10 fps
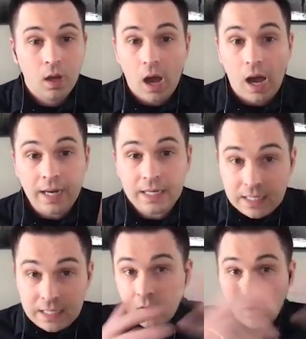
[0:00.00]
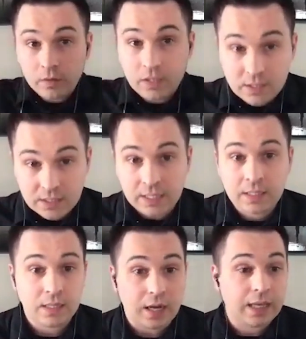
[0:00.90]
I need all these things
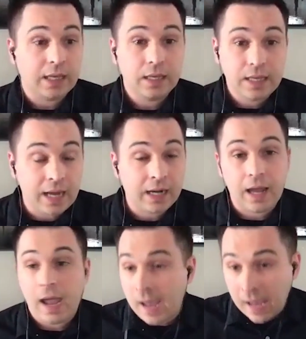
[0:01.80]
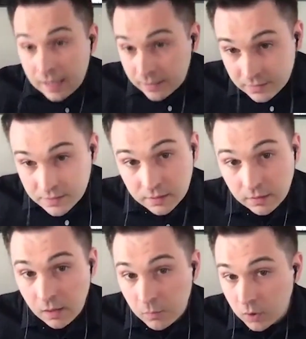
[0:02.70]
and I can get it, and it's a
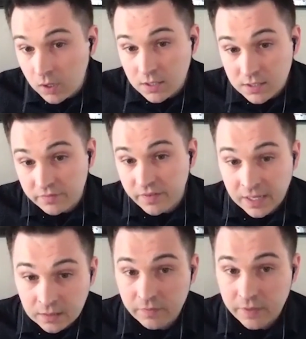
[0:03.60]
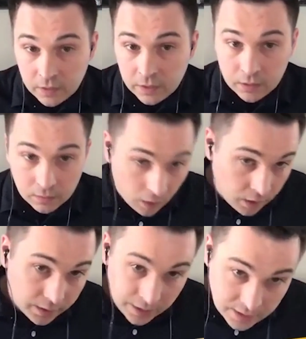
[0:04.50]
lot more cost effective in a lot
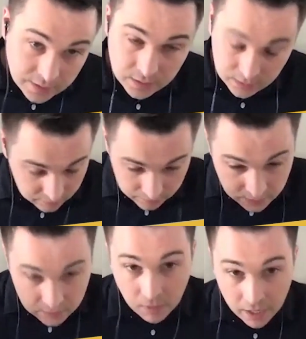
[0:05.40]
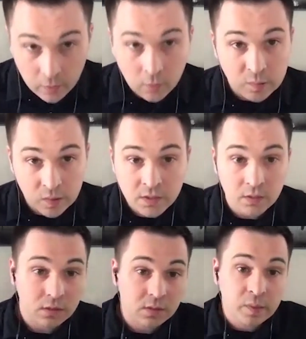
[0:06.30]
of cases, at least in my own
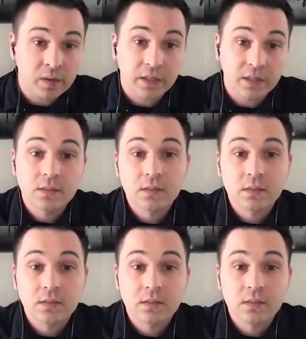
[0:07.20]
personal experience.